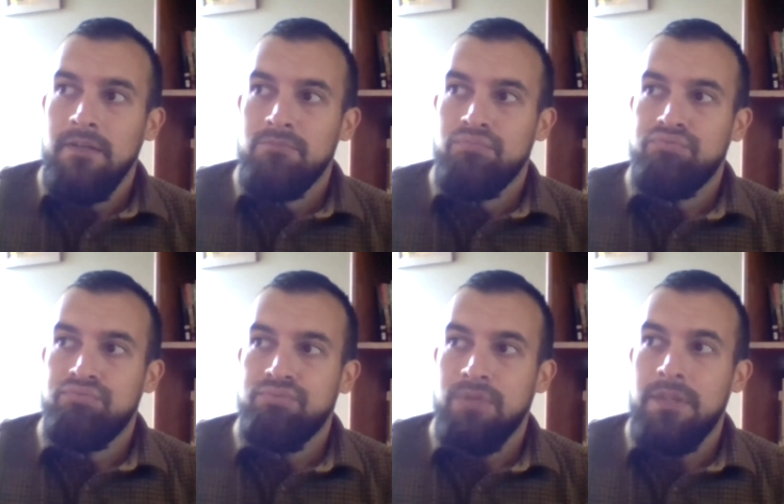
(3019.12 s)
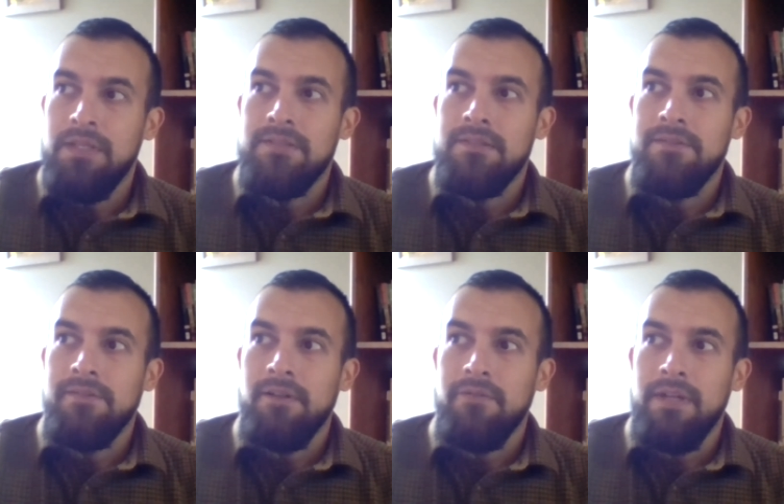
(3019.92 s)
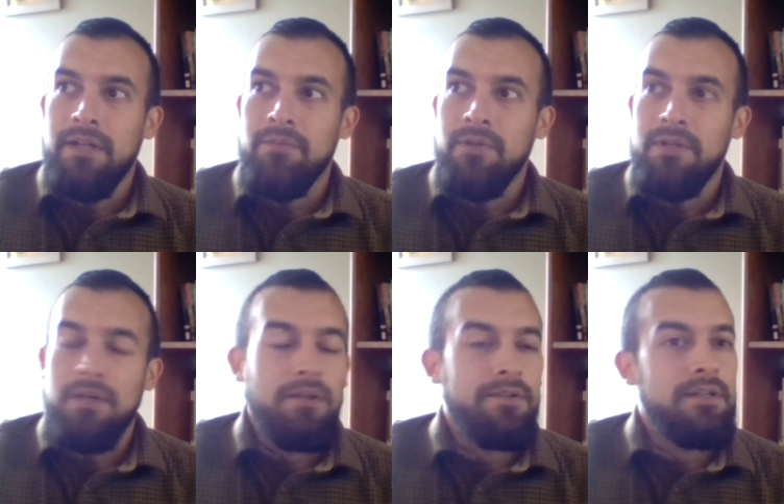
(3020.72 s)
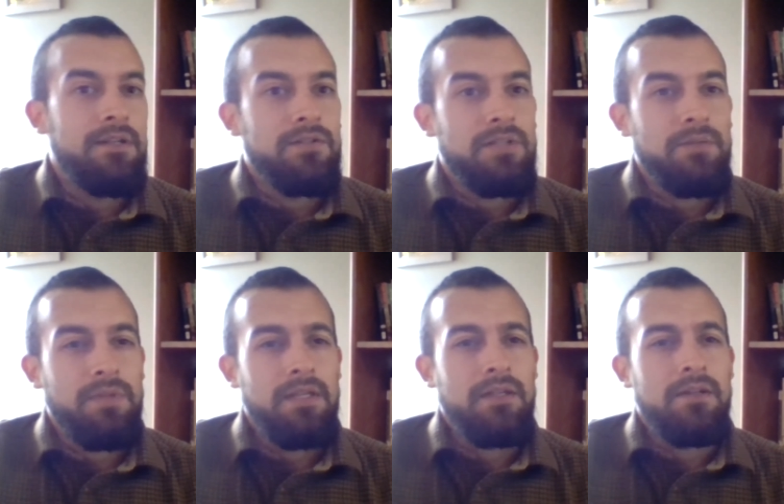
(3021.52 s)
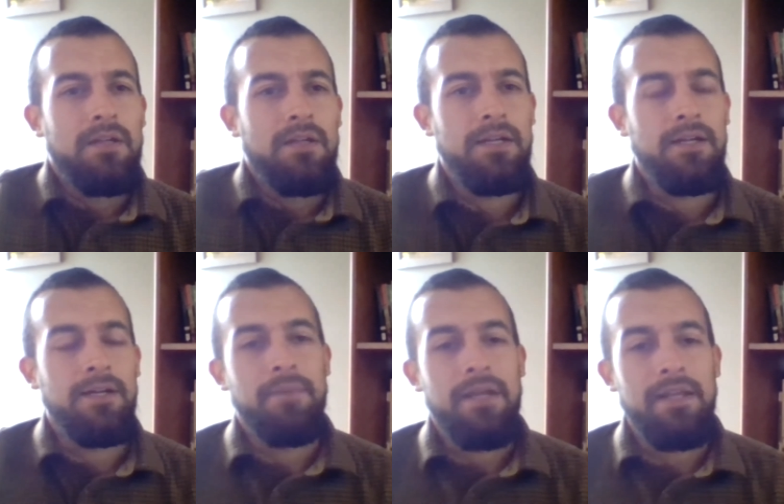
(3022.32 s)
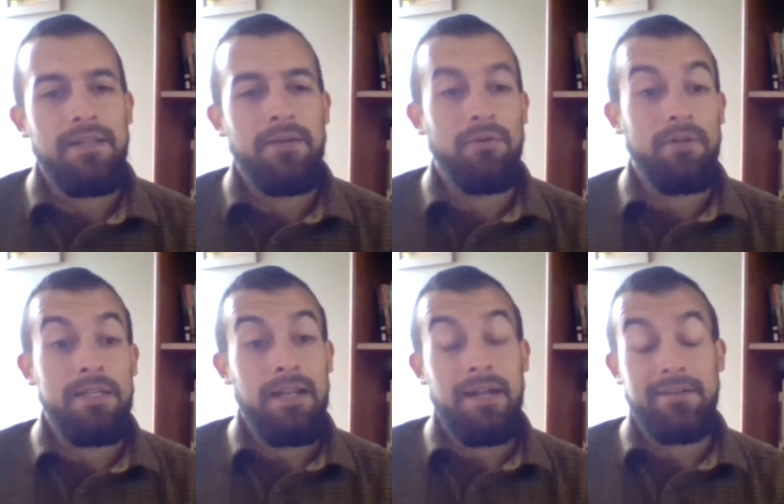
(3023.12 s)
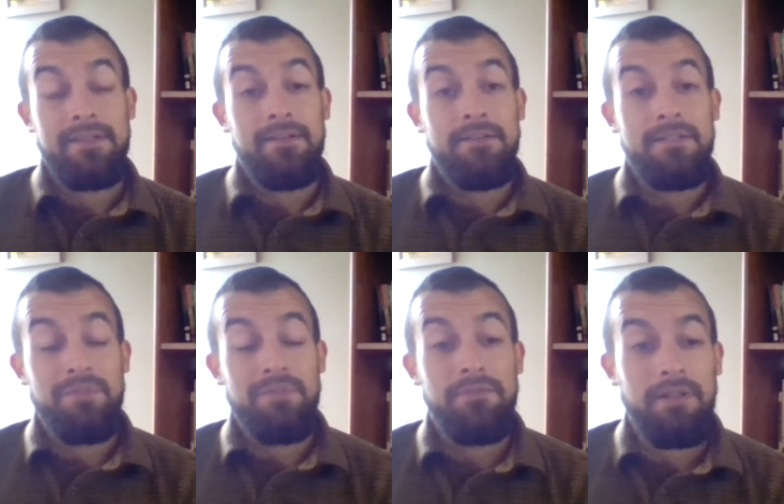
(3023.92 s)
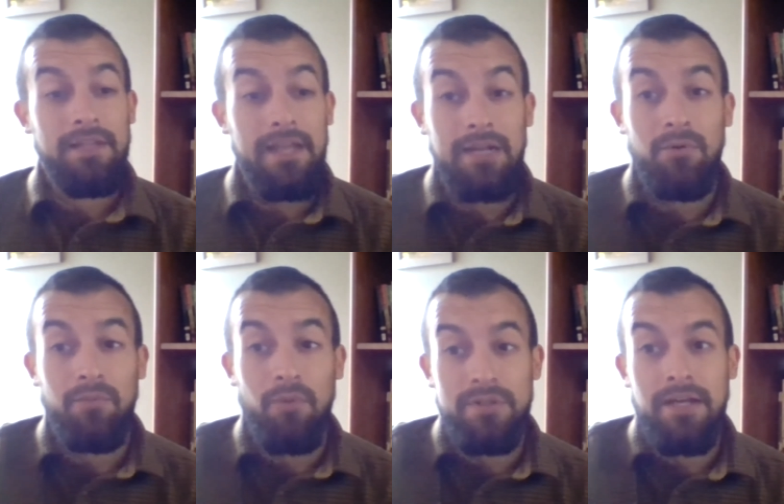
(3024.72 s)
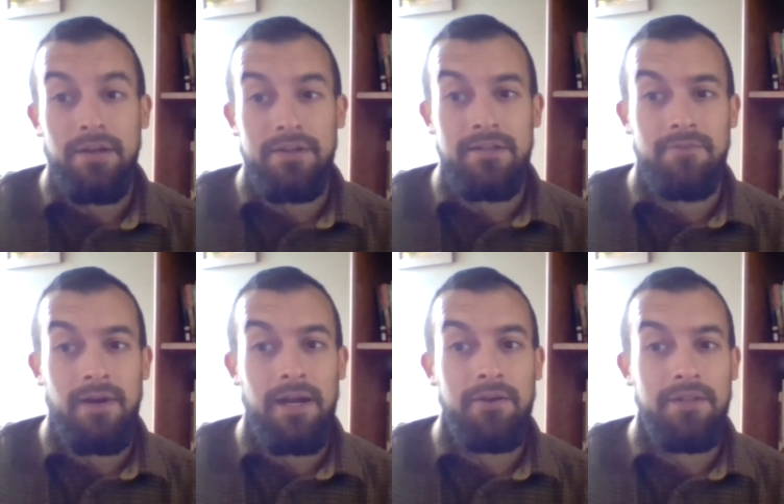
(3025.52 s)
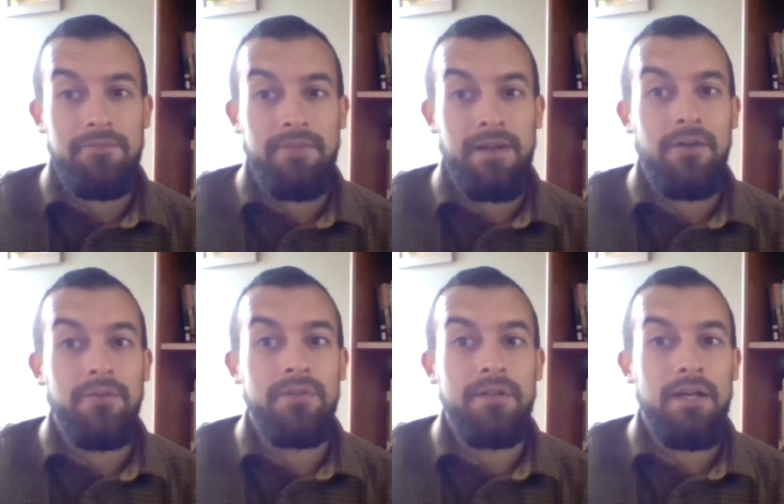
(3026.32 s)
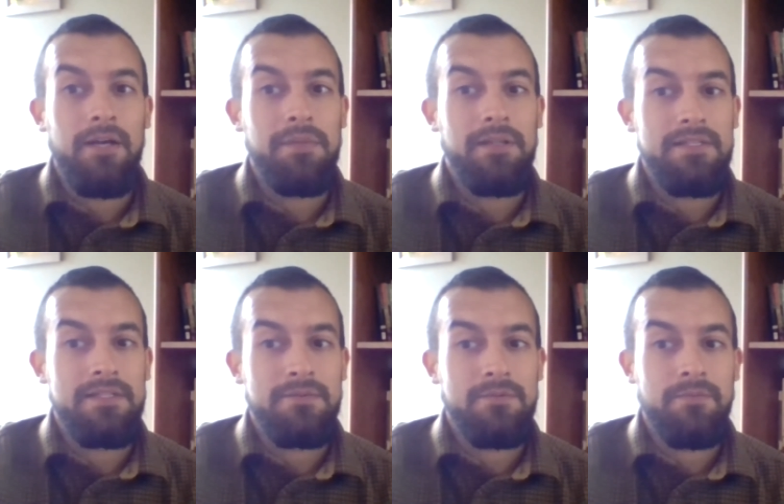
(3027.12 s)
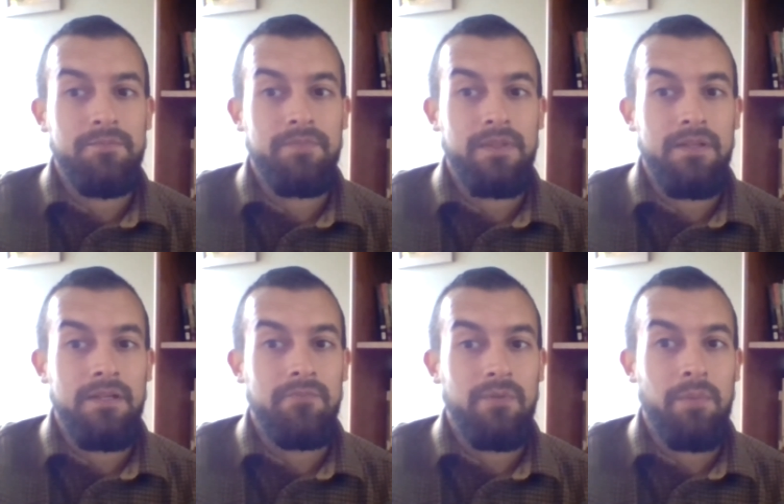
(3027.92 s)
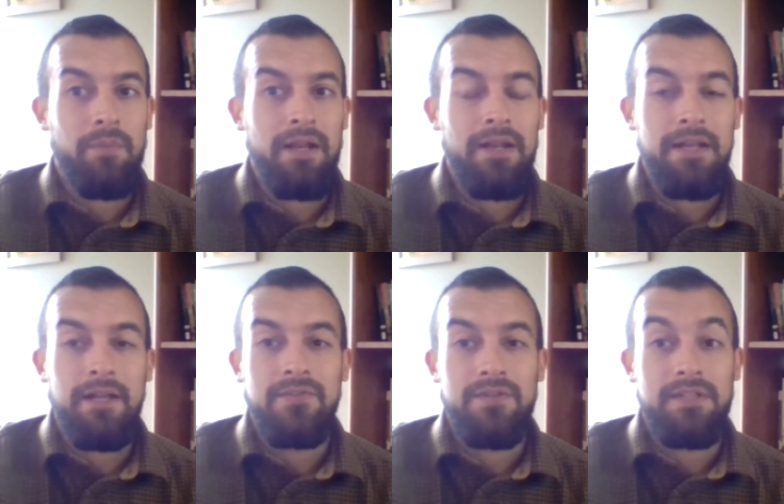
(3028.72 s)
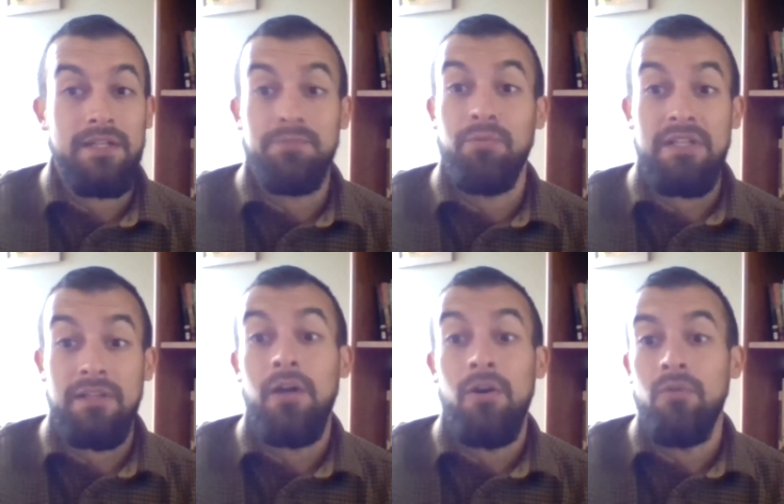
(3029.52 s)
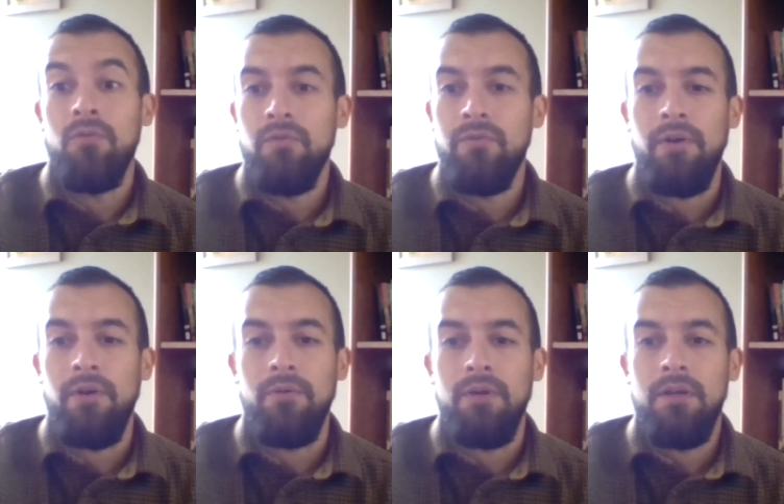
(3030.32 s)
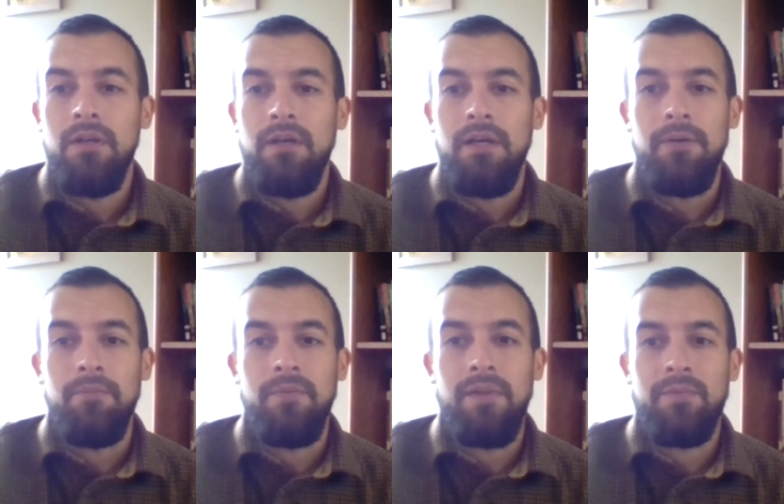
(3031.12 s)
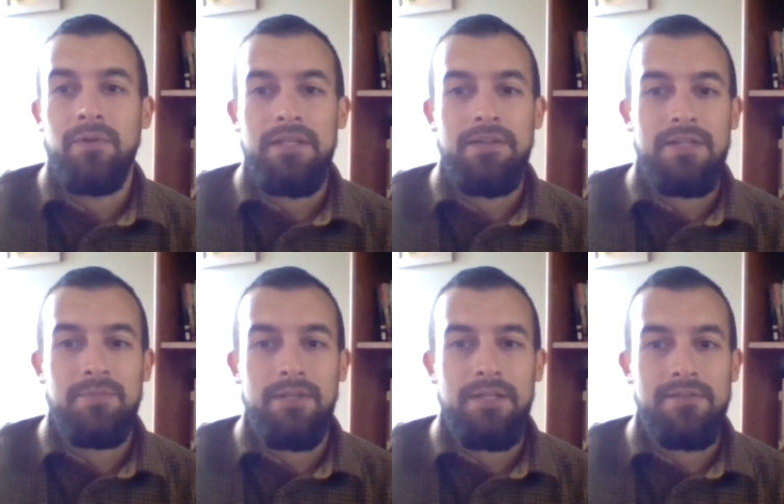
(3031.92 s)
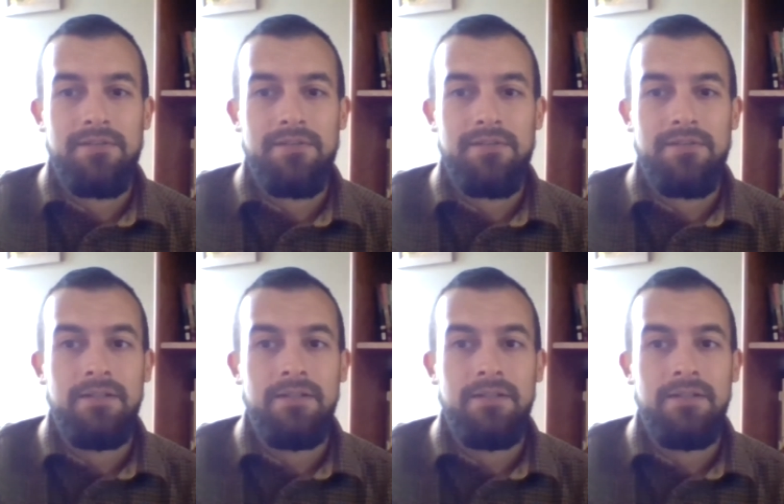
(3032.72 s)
I think it's the Journal of Animal Ecology or something, and they were looking at actually specifically animal mortality to fire, and they found, at least from a meta-analysis, that it's pretty low. So that's pretty interesting.